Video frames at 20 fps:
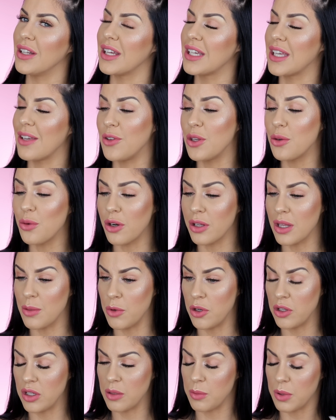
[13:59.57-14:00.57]
Like if you were on the
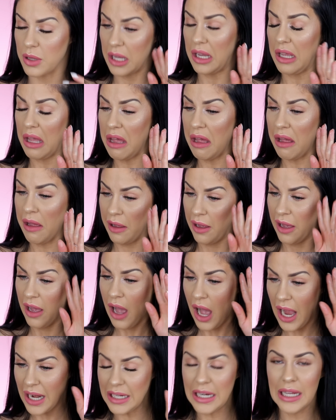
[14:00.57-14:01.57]
moon, you'd be like, ah,
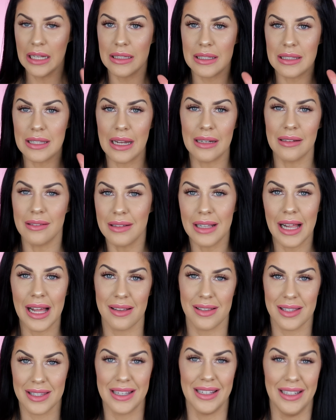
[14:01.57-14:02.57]

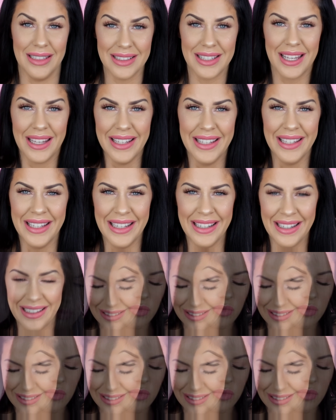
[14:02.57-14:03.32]
I need sunglasses.